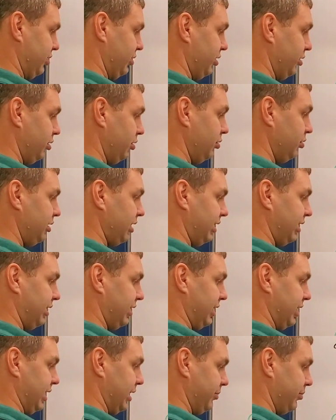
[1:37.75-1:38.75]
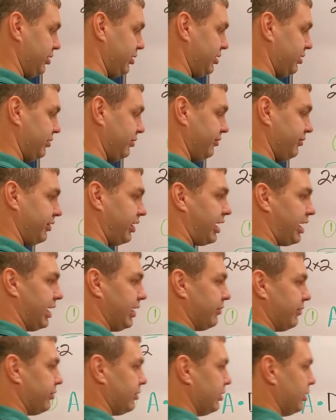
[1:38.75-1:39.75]
two times
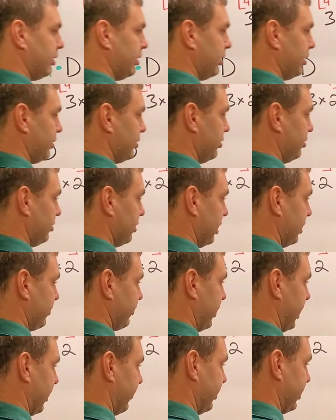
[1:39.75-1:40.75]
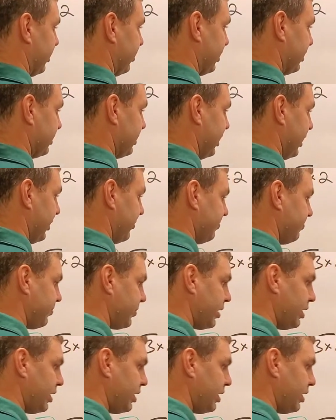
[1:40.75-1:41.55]
five. Two times five here is ten.